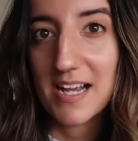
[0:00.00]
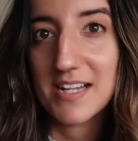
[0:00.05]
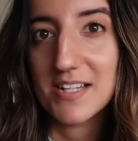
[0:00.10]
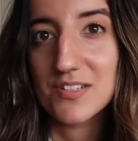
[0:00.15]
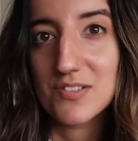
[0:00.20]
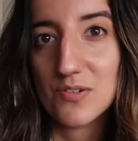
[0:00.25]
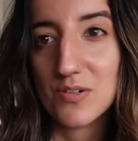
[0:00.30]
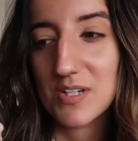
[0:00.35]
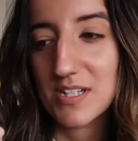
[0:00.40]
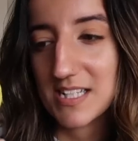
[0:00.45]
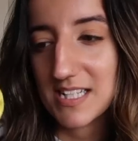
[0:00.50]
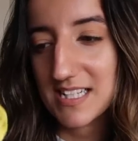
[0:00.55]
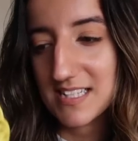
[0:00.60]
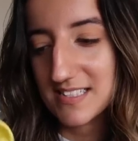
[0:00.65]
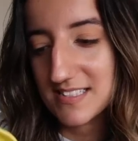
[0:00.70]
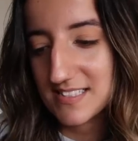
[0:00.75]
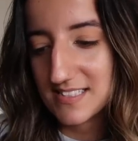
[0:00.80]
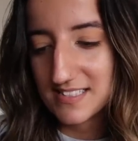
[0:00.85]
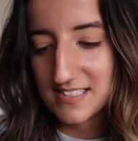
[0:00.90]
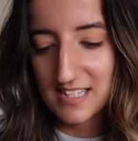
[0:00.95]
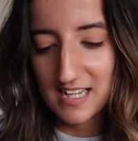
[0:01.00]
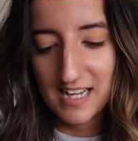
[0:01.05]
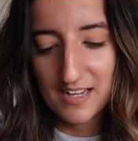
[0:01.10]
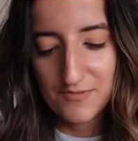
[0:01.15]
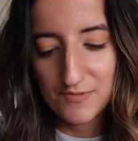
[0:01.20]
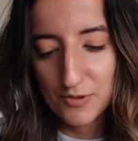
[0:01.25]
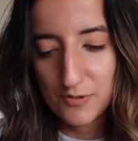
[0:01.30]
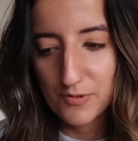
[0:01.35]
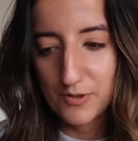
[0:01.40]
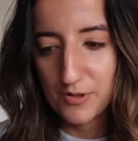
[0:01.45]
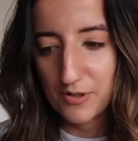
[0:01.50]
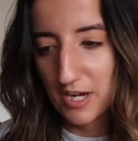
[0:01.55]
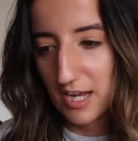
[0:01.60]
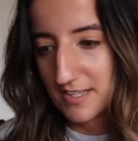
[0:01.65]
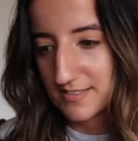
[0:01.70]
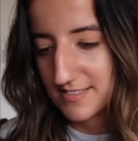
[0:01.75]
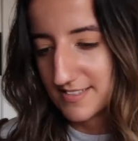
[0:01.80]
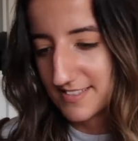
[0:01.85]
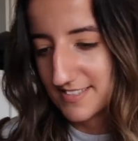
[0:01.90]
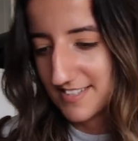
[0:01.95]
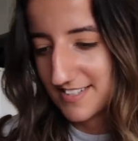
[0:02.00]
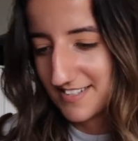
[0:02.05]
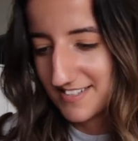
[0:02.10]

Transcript: i adore these i have no regrets